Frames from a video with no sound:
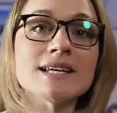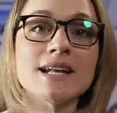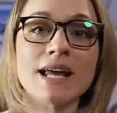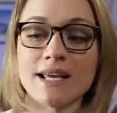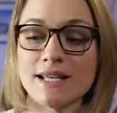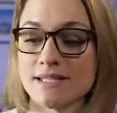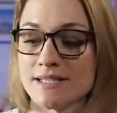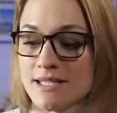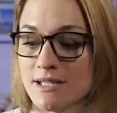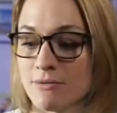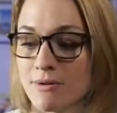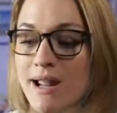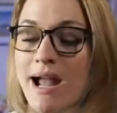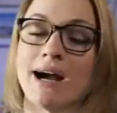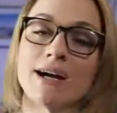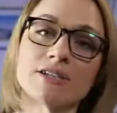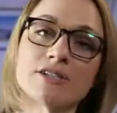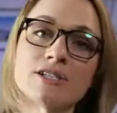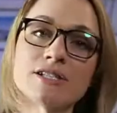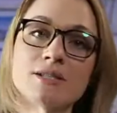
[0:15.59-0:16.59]
I can see
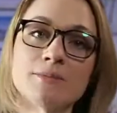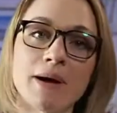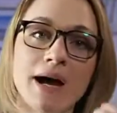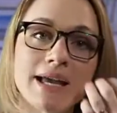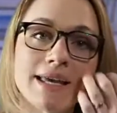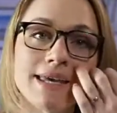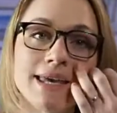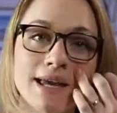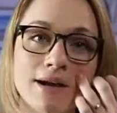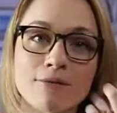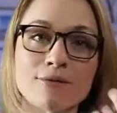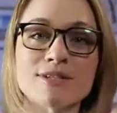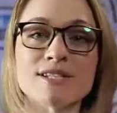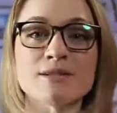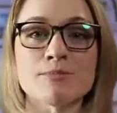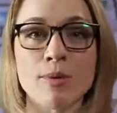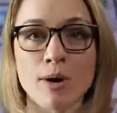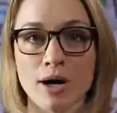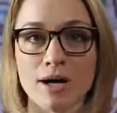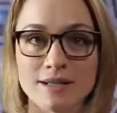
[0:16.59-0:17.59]
reactions, but I can't
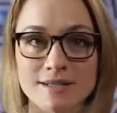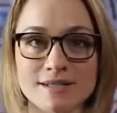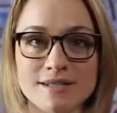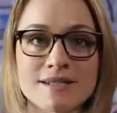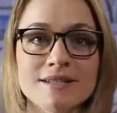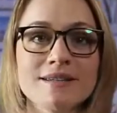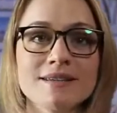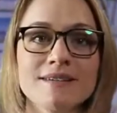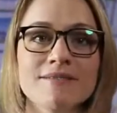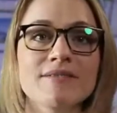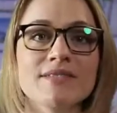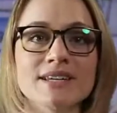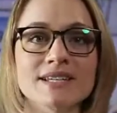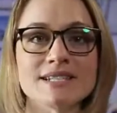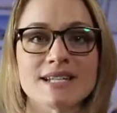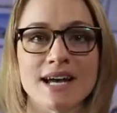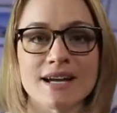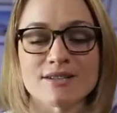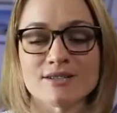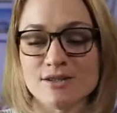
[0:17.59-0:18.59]
respond via
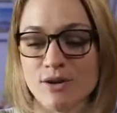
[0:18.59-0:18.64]
text.